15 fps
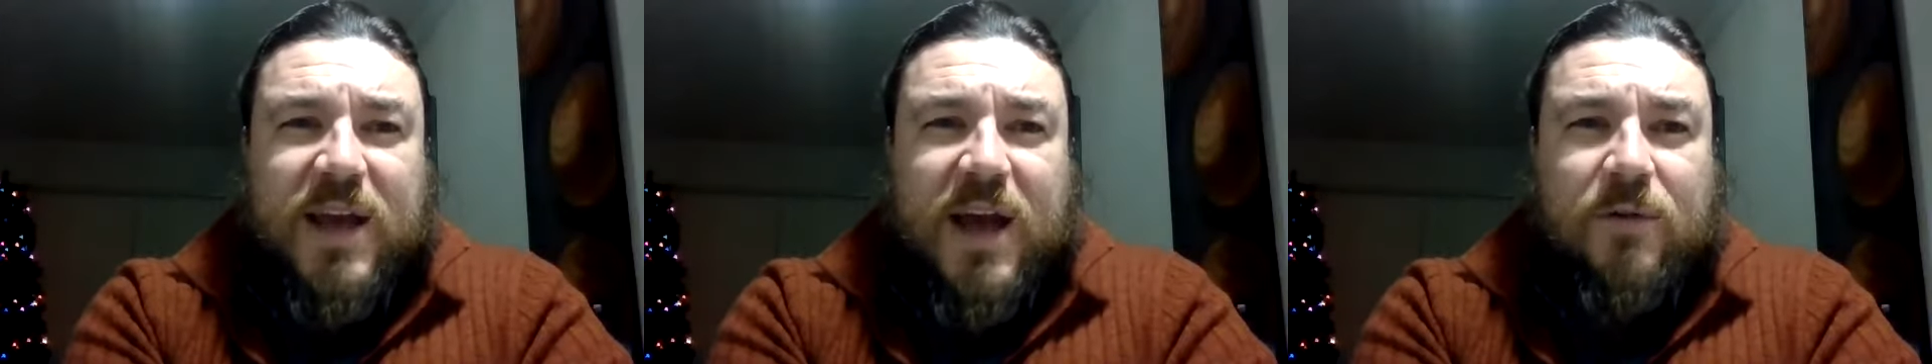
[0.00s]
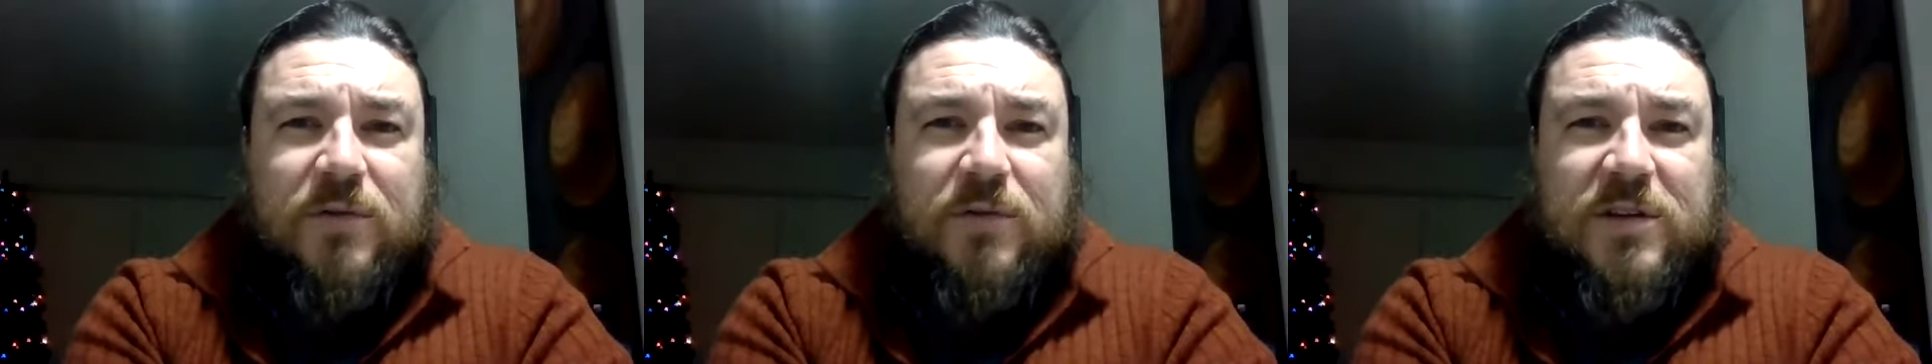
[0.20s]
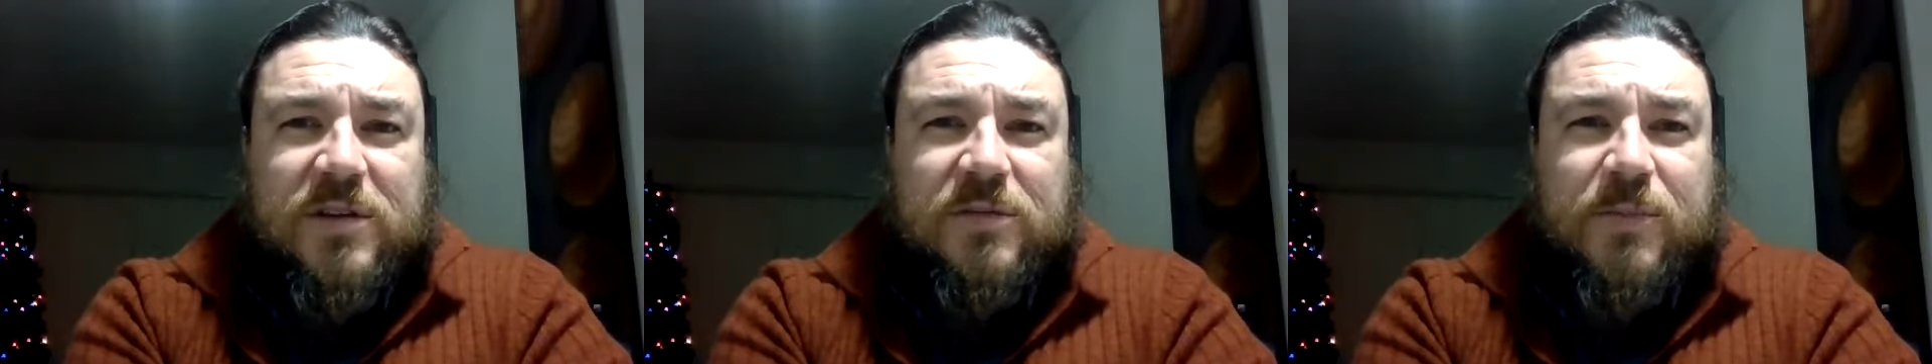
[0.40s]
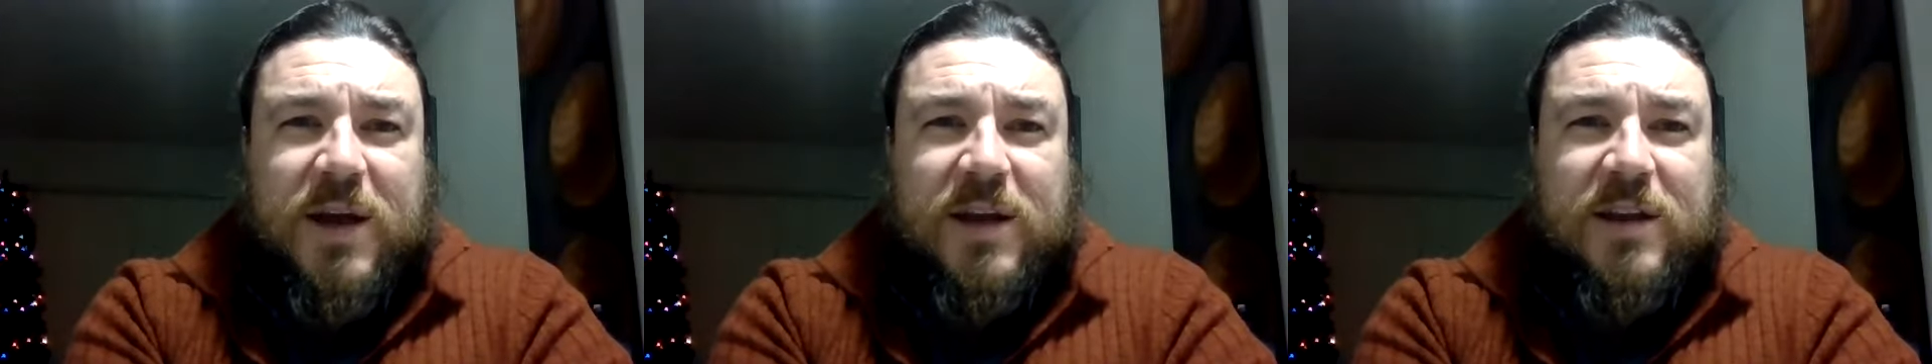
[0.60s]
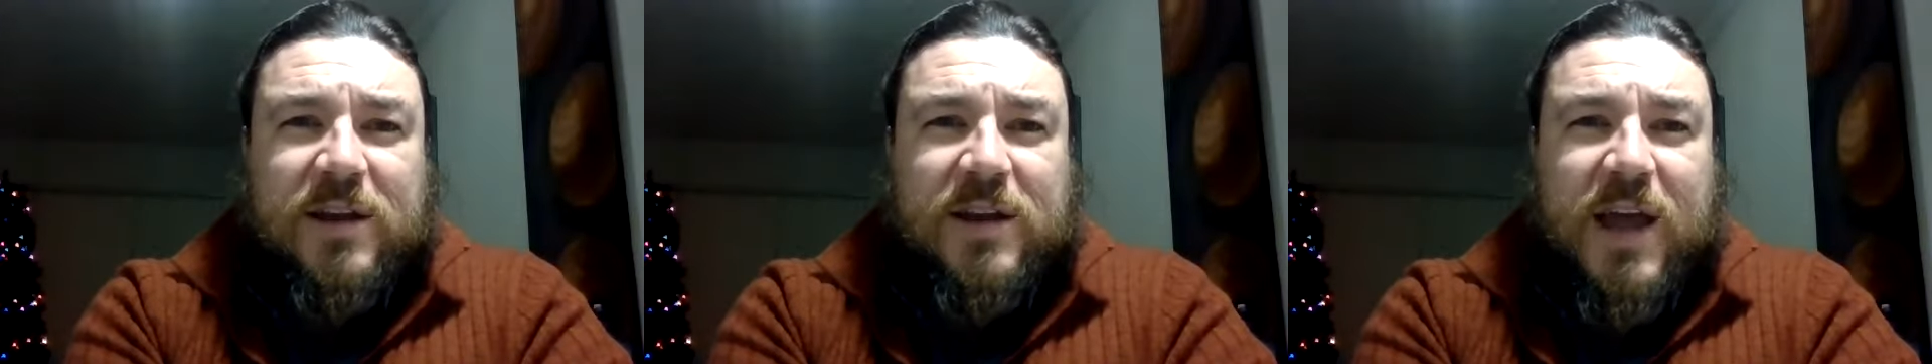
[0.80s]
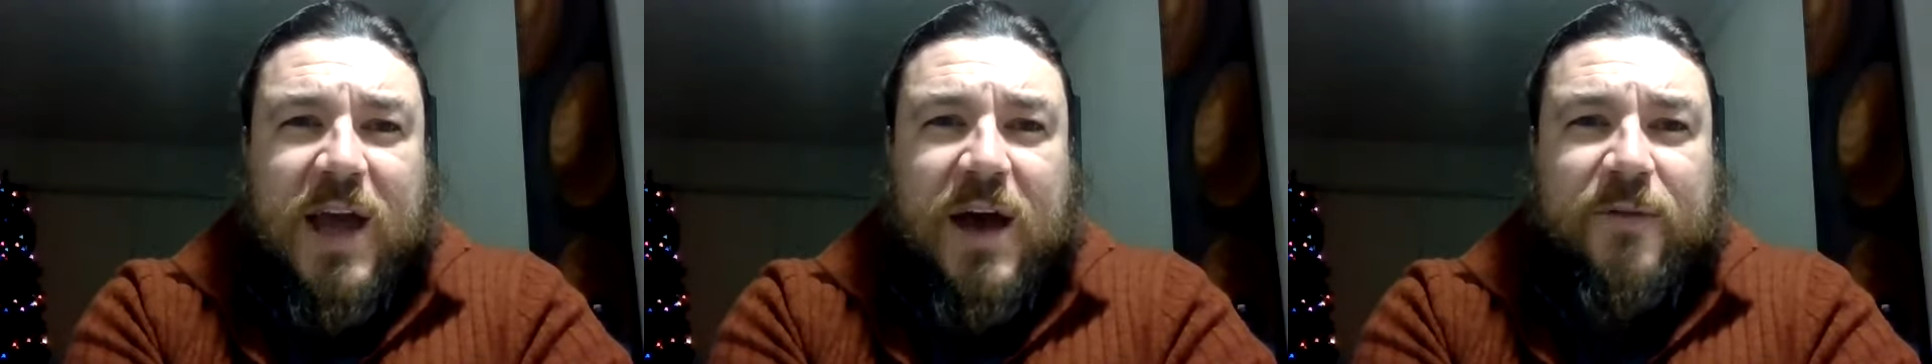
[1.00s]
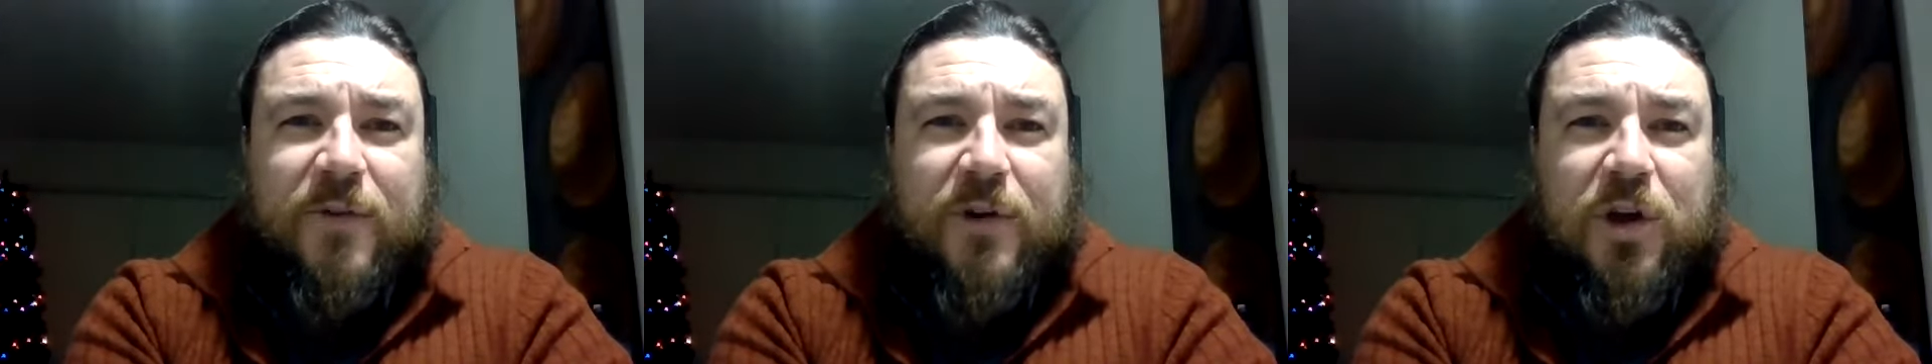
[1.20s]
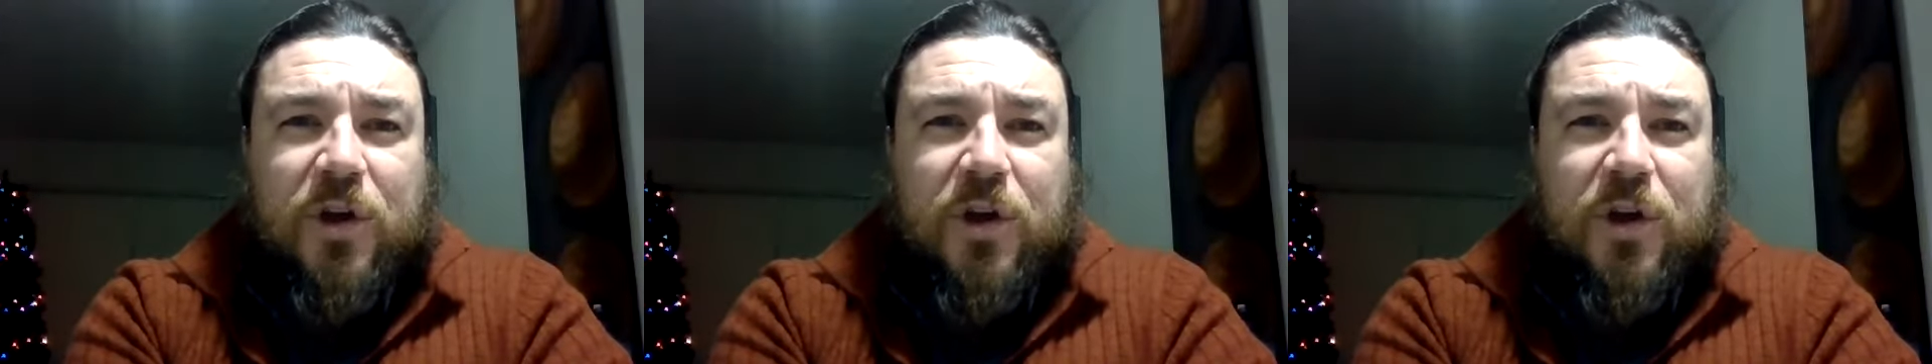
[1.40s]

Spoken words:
I was expecting to have a